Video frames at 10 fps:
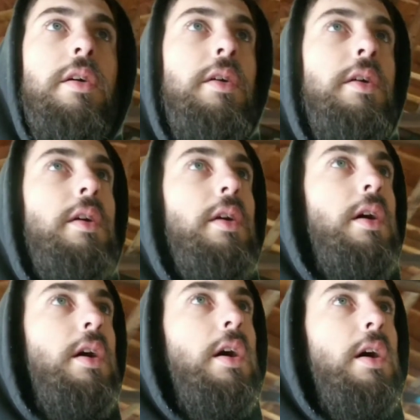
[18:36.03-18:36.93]

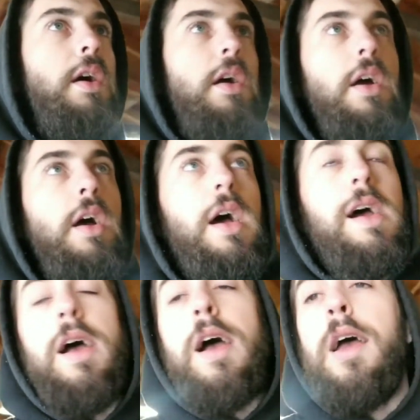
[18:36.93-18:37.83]
I went and bought a bunch
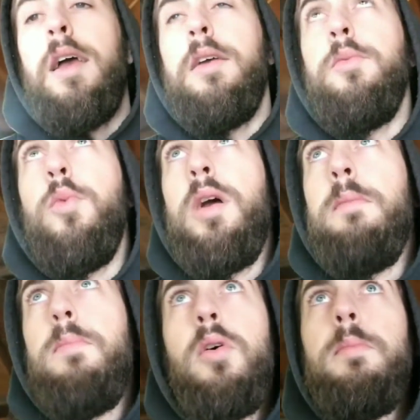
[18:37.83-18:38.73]
of water
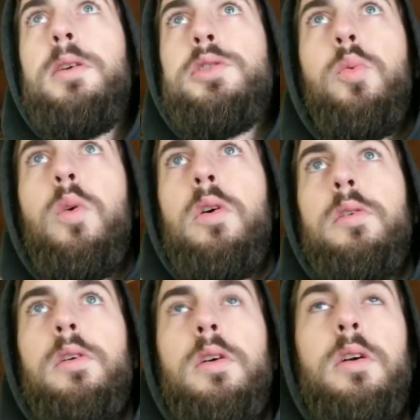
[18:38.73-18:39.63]
from
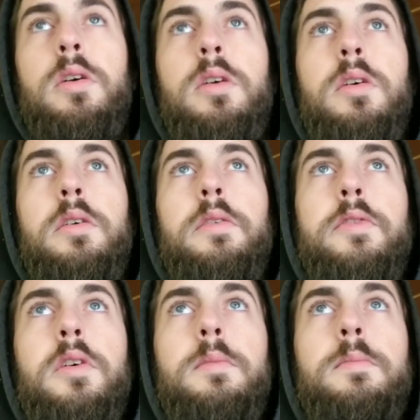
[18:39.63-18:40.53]
another
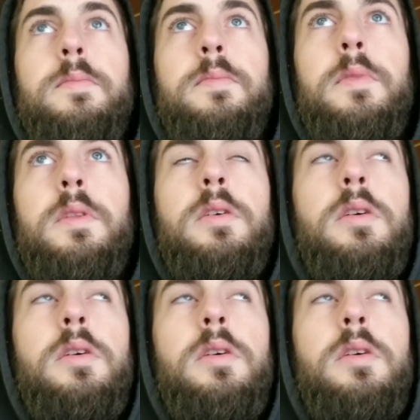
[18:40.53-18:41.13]
gas station.